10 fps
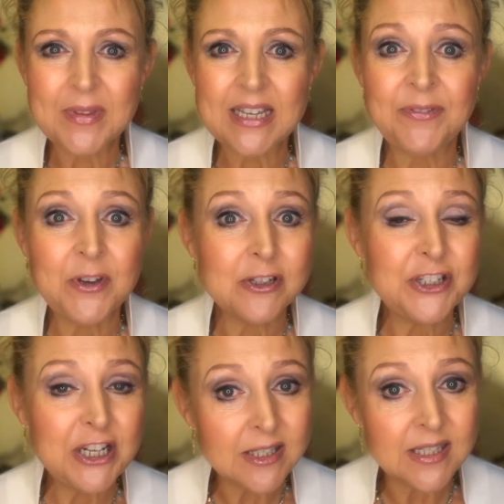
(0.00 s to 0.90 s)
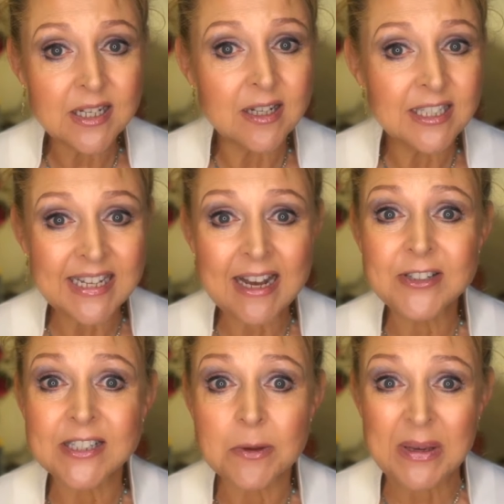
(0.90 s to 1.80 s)
If you're just starting out
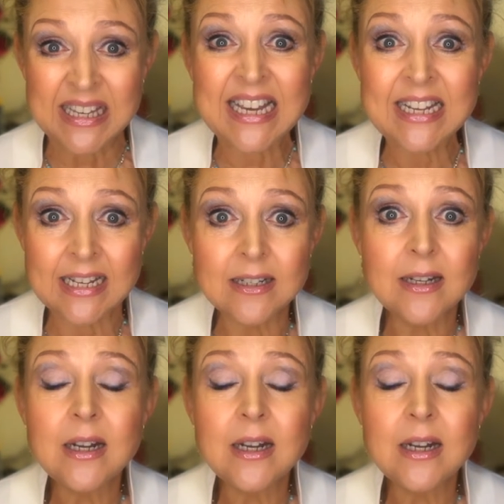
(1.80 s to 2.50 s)
as a beginner,